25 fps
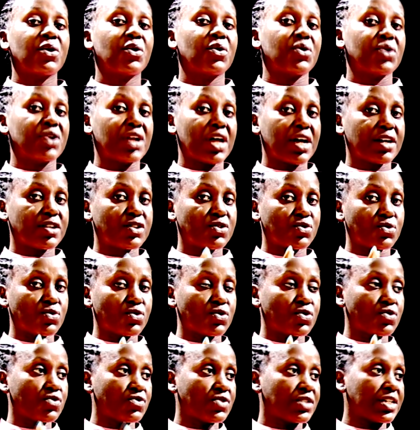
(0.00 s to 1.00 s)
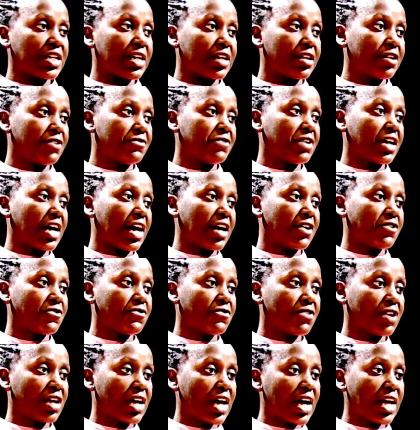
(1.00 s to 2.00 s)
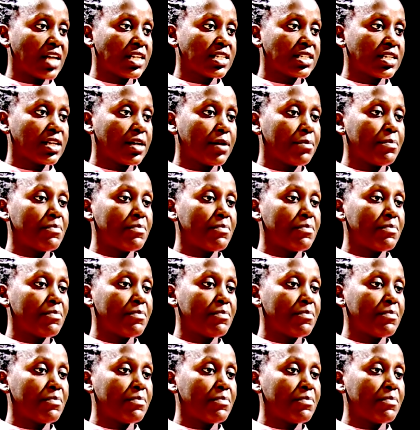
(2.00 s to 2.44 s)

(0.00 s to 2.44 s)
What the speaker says: correct to two significant figures.